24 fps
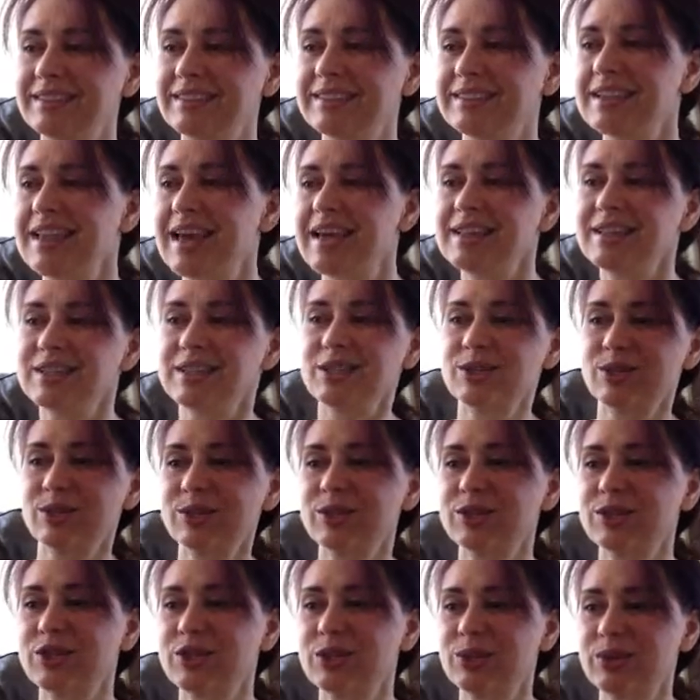not the
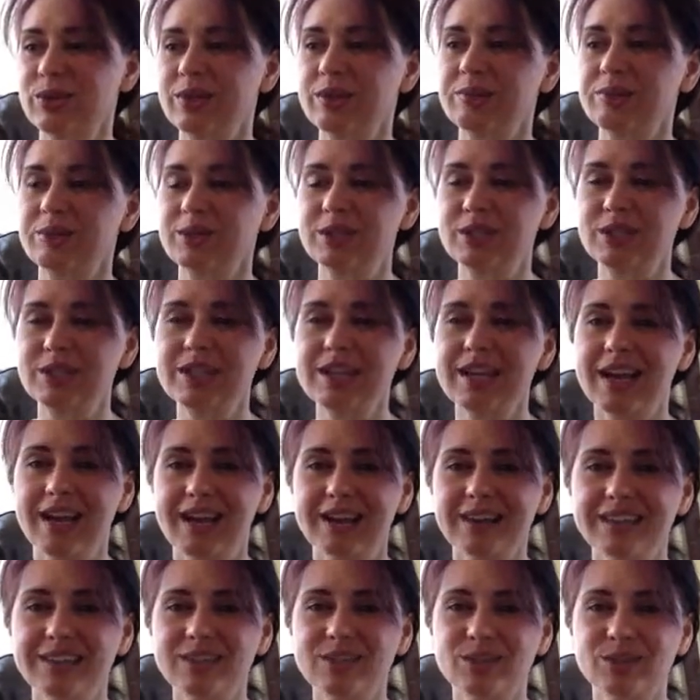soldier story, but
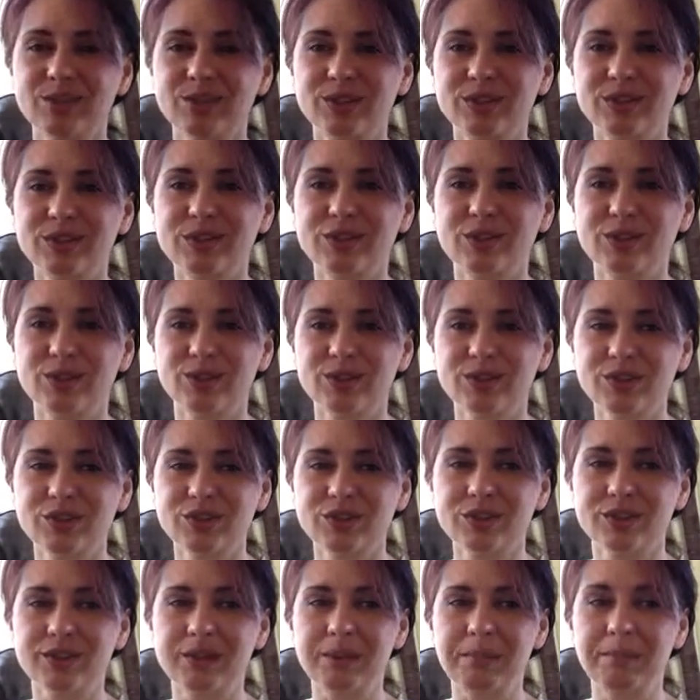the
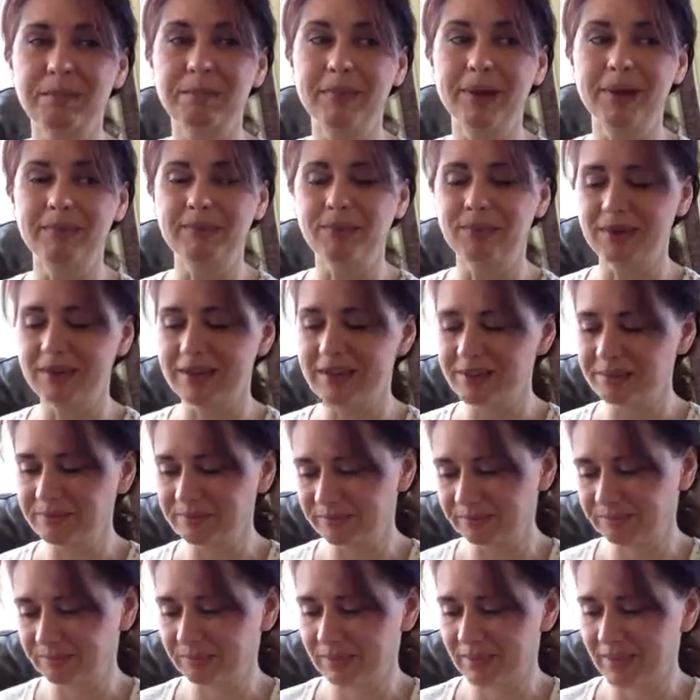soldier memory.
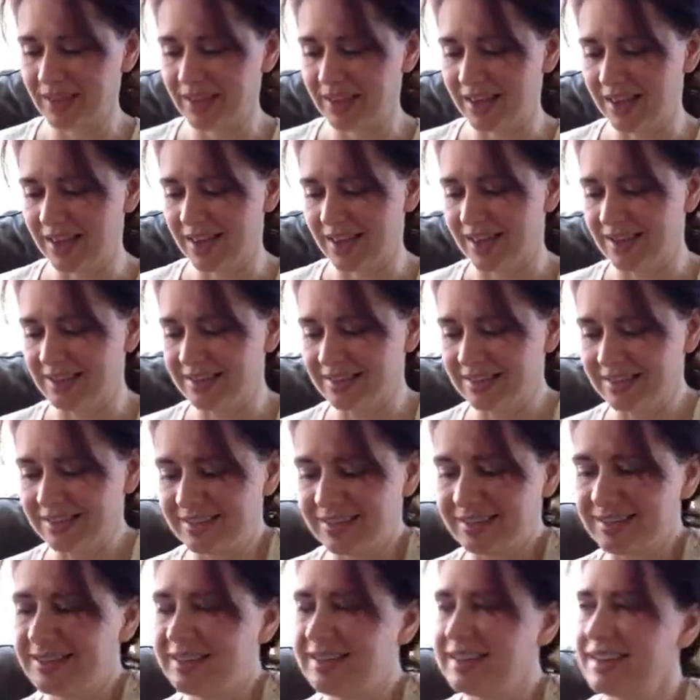
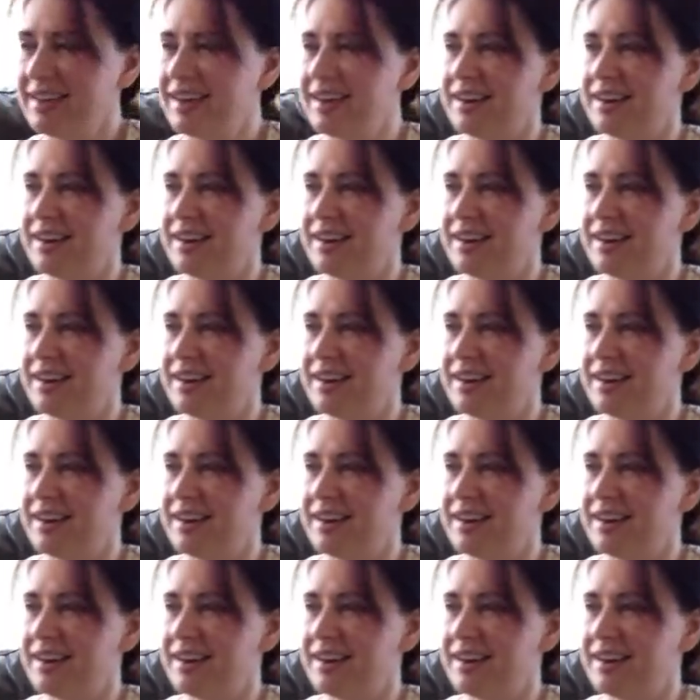And